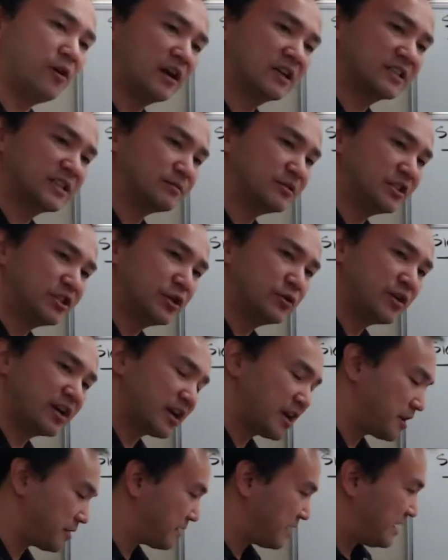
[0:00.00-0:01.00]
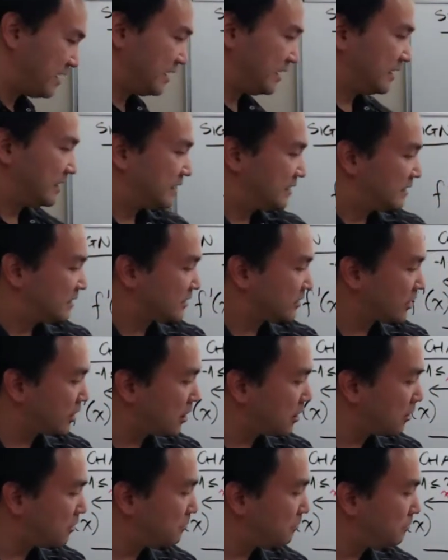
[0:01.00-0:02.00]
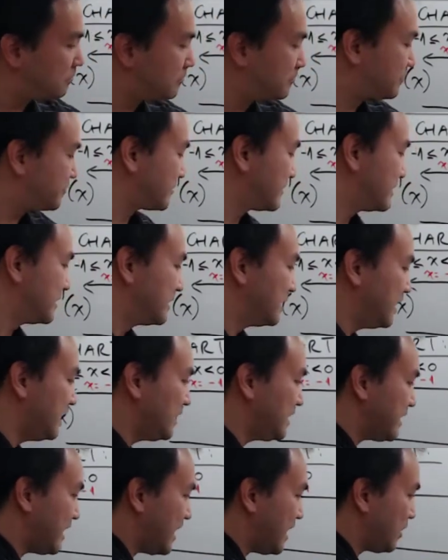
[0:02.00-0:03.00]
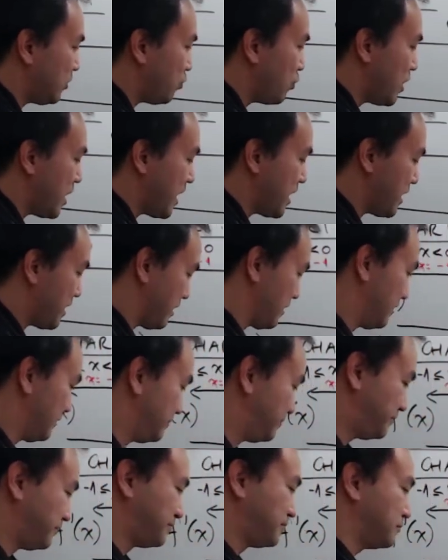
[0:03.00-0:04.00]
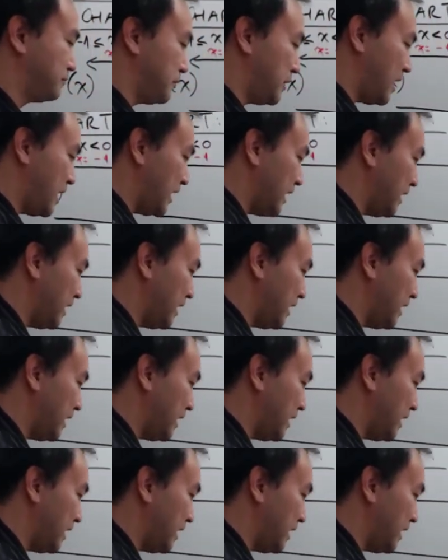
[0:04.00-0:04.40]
substituted in. So in that way, my